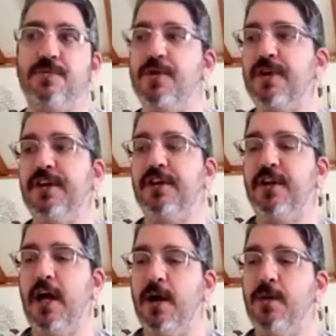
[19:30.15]
work
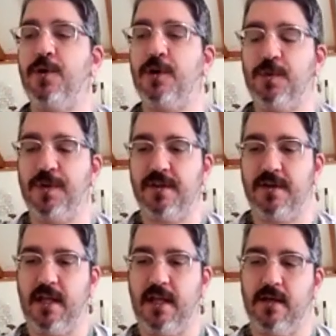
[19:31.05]
with
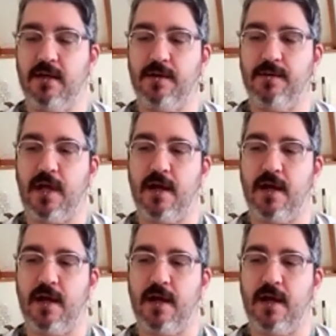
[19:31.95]
it in